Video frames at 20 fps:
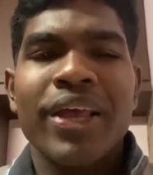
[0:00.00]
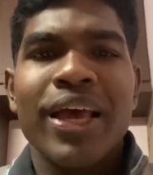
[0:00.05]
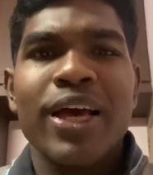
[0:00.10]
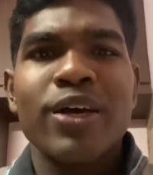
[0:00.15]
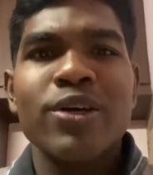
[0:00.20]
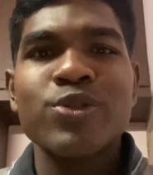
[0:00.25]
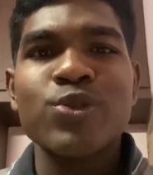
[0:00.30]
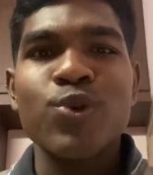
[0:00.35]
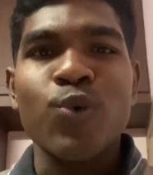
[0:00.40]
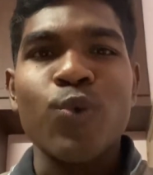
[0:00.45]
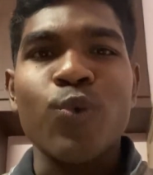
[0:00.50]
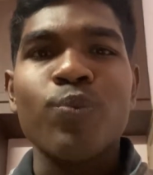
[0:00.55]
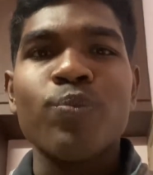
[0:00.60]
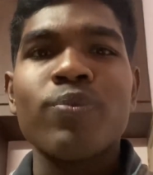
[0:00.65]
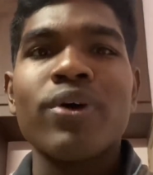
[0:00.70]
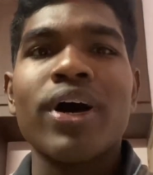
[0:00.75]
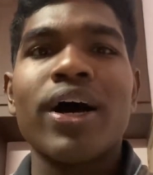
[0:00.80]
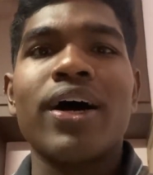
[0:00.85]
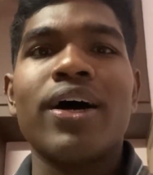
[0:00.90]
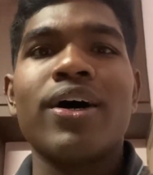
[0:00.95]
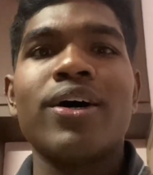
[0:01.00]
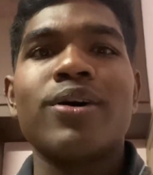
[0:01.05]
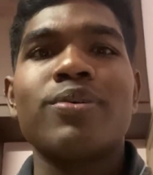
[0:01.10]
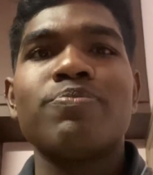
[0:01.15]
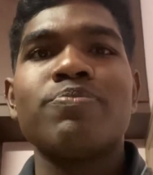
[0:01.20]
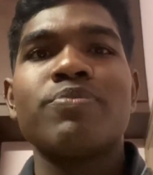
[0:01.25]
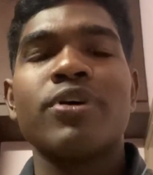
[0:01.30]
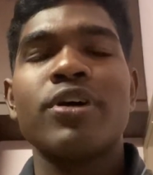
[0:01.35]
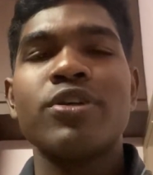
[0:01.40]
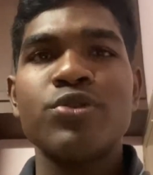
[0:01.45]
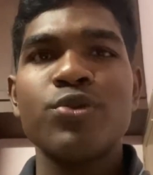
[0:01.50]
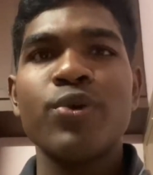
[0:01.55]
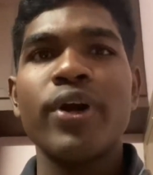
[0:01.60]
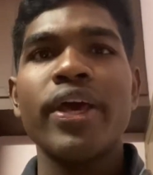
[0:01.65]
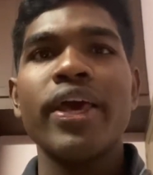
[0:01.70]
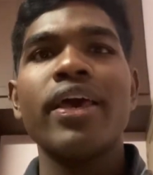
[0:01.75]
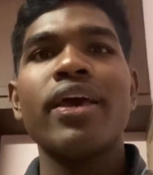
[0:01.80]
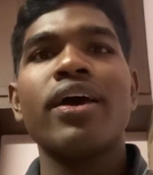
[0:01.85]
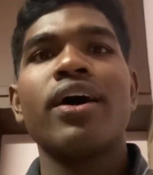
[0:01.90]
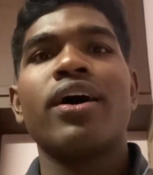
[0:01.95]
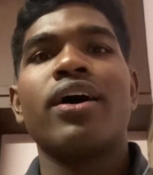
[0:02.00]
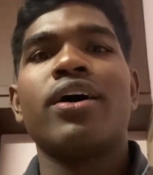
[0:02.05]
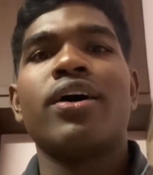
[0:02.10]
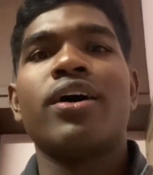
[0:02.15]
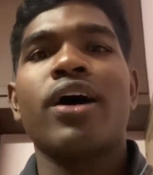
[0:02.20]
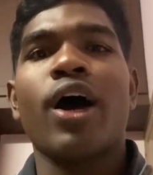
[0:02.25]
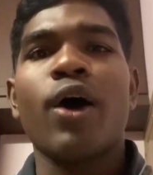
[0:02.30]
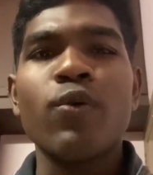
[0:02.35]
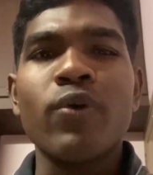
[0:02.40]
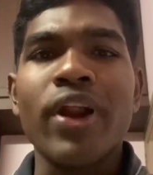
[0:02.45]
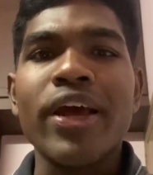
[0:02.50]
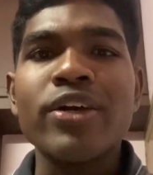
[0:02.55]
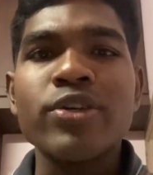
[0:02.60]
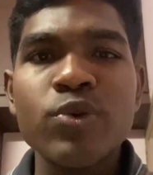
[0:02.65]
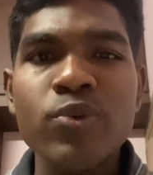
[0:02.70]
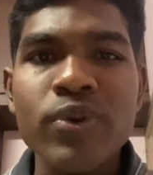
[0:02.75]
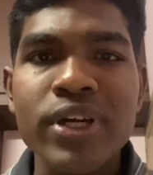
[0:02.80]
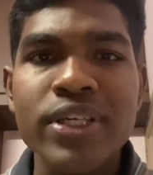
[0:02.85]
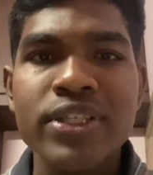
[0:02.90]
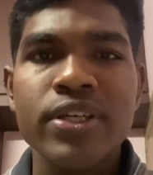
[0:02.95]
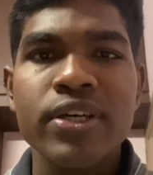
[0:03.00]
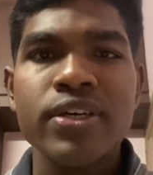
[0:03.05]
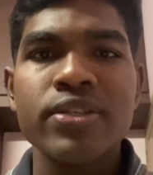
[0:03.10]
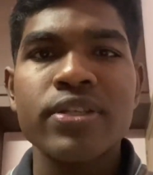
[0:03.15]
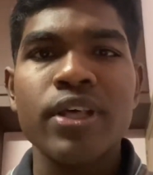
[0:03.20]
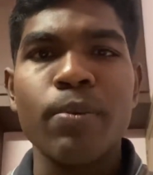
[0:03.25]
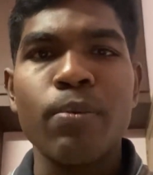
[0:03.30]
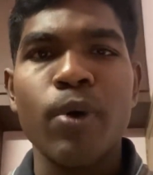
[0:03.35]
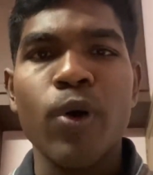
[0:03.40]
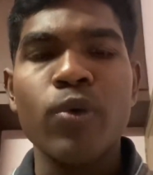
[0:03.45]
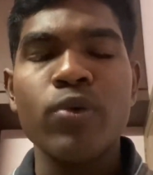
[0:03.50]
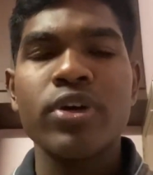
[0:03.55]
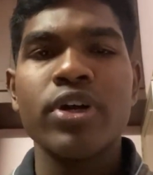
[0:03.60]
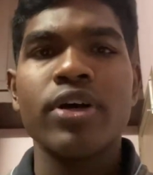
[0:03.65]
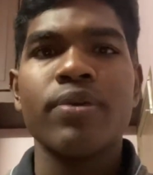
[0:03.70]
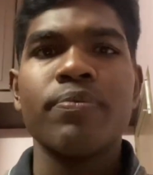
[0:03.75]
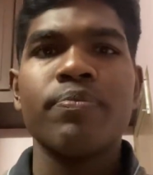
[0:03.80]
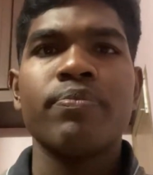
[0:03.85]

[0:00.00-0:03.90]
Today I would like to discuss about